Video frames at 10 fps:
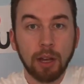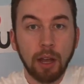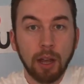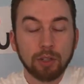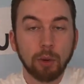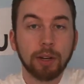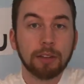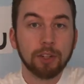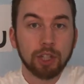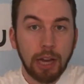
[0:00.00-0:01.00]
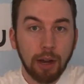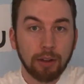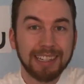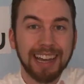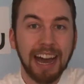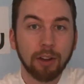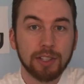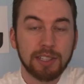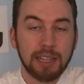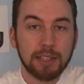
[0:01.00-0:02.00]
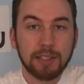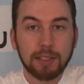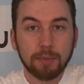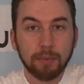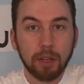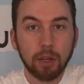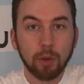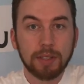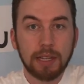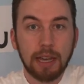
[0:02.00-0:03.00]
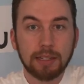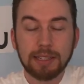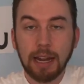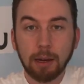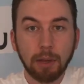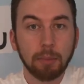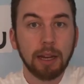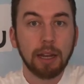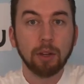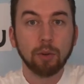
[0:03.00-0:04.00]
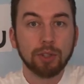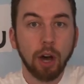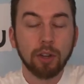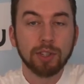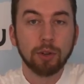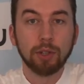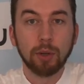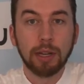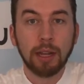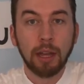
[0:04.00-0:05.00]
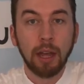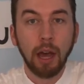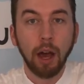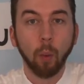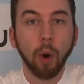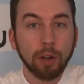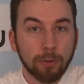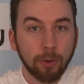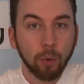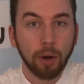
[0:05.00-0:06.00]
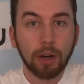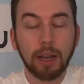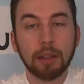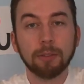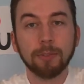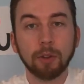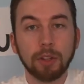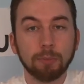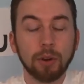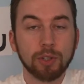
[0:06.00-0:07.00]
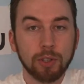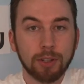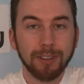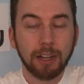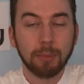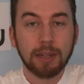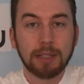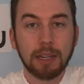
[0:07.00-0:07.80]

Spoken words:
So I want to give a shout out to Kyle Cease, who is a stand-up comedian who's also doing wonderful work in the field of personal development.